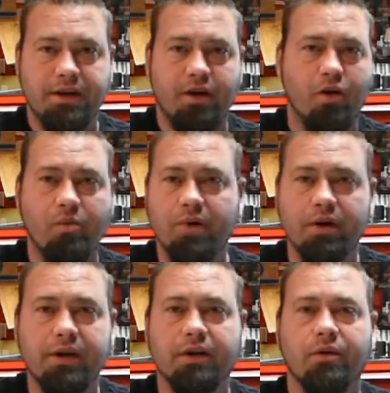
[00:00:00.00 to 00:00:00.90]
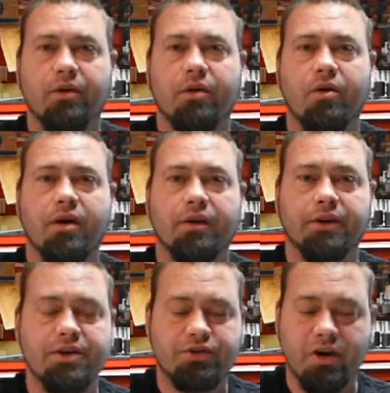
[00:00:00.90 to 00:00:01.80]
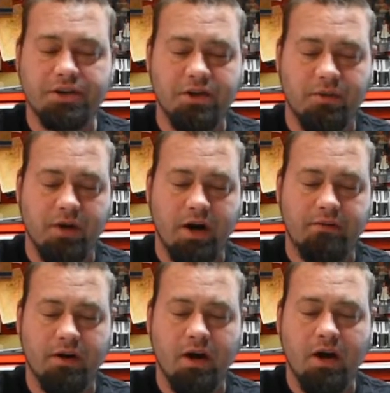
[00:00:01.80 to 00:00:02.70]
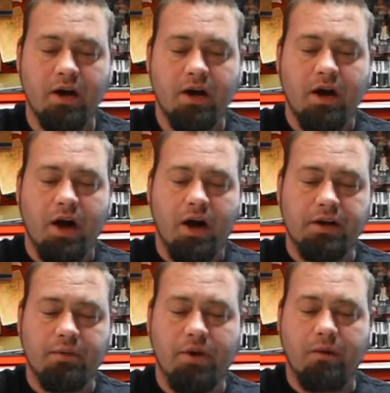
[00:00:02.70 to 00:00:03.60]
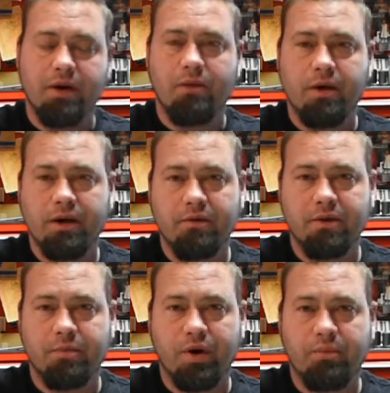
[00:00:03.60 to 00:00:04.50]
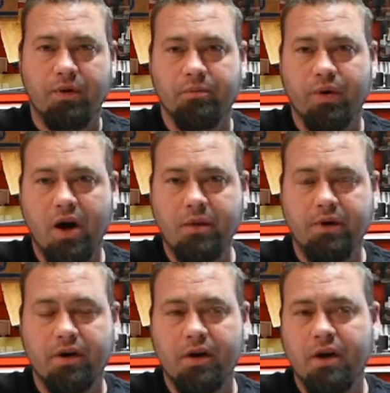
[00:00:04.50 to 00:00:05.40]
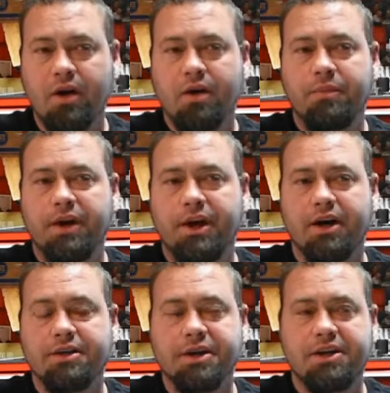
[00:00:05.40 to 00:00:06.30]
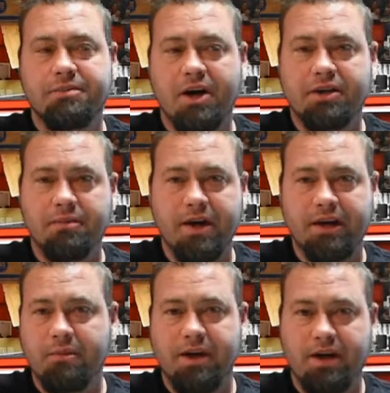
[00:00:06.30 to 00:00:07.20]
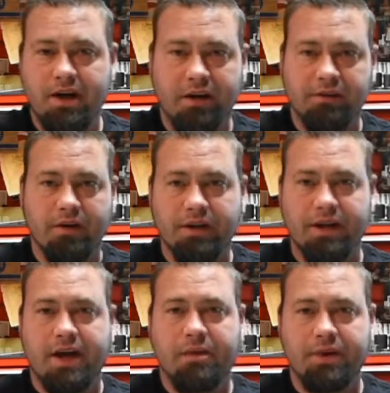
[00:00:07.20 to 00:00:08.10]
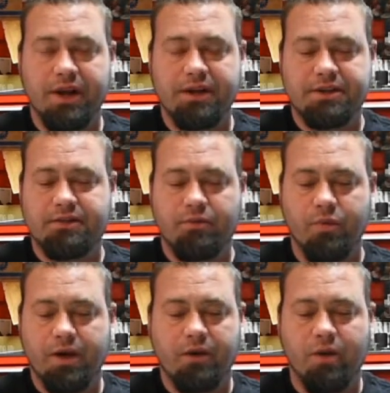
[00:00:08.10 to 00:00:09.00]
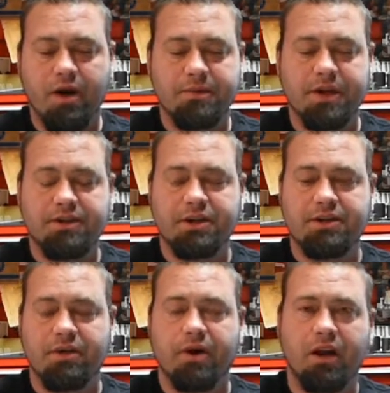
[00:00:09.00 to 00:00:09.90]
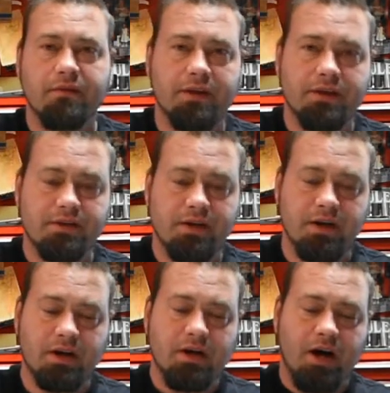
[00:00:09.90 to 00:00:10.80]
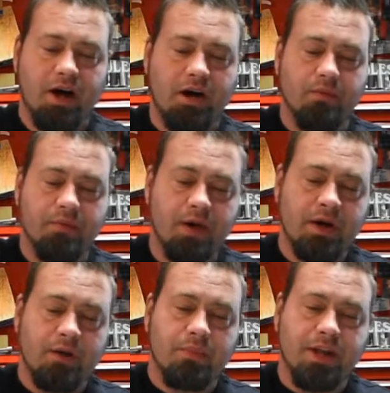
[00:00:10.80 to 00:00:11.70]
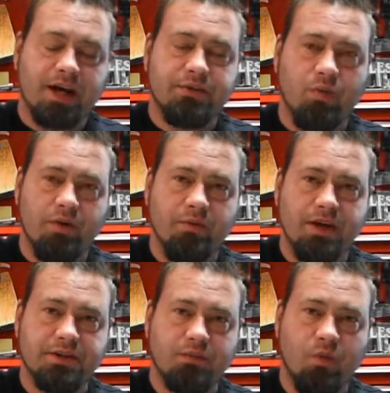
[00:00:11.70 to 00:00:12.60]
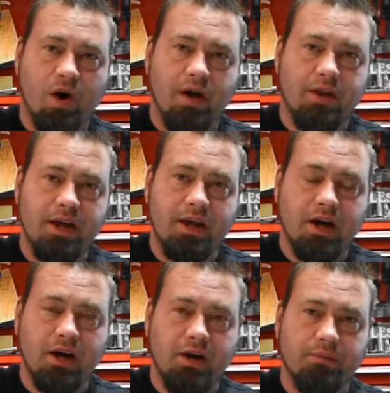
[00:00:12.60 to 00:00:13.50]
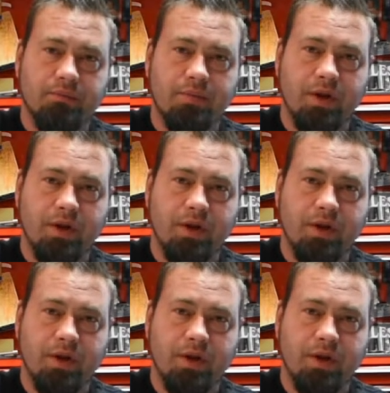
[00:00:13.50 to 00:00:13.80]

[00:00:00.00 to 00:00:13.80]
home building or construction or whatever, you're probably going to want to go with the purple primer, because an inspector may come in there and look at that. But that's, with aquariums, that's just irrelevant. But that's one reason why the